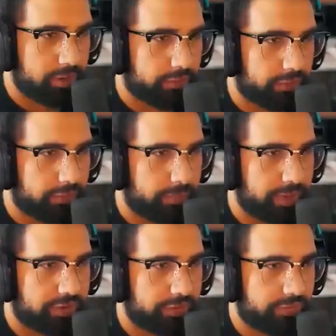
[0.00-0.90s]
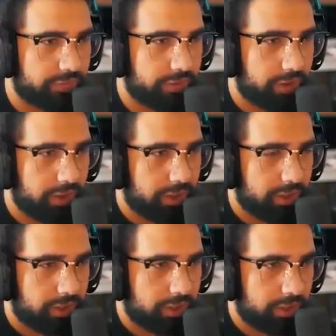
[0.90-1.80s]
you sons of bitches. I'm a
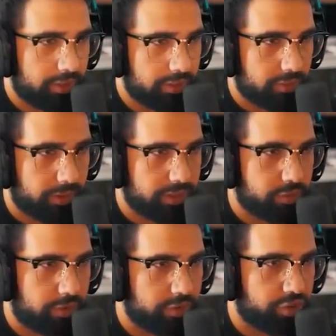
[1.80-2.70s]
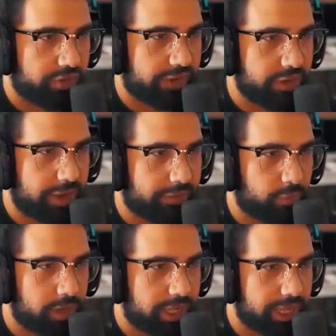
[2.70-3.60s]
virgin. Wait, you are you just said you had
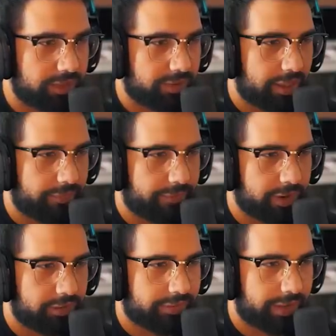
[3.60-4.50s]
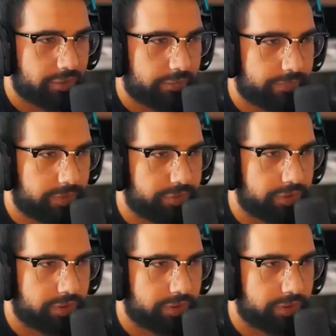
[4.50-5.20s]
20 kids. How the fuck are you saying you're a virgin?